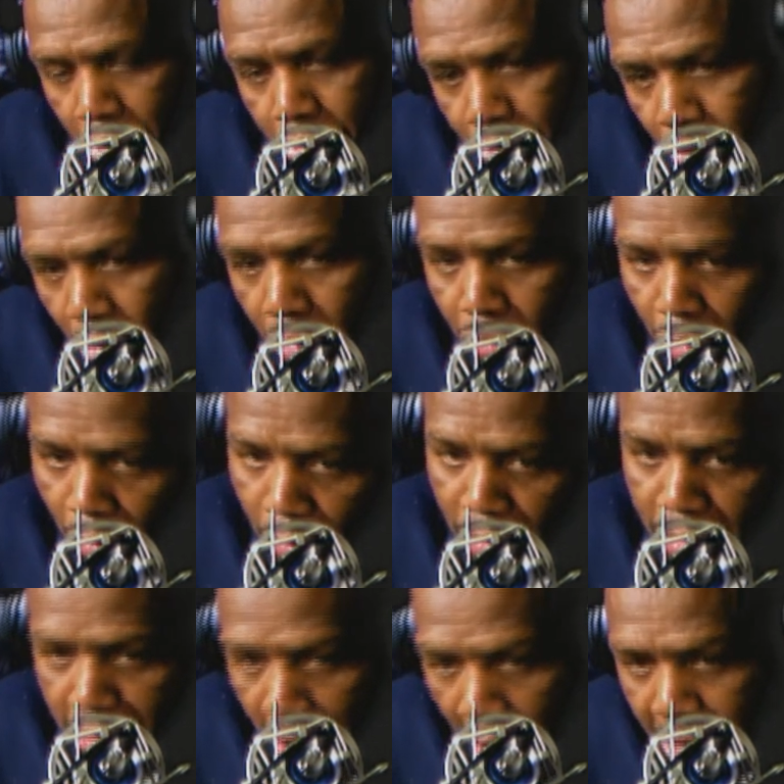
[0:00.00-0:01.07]
you don't know what
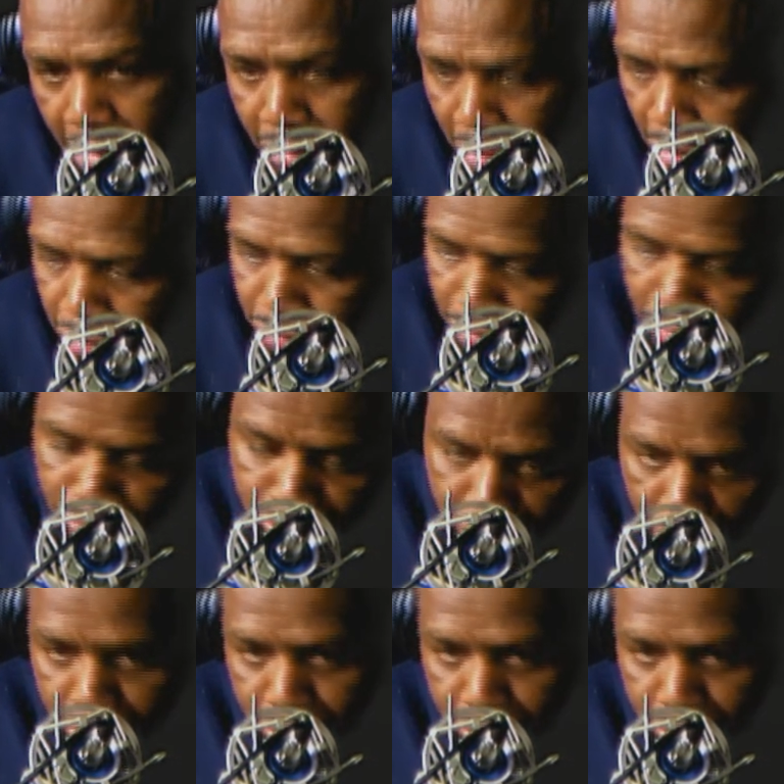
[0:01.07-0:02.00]
it's like to go through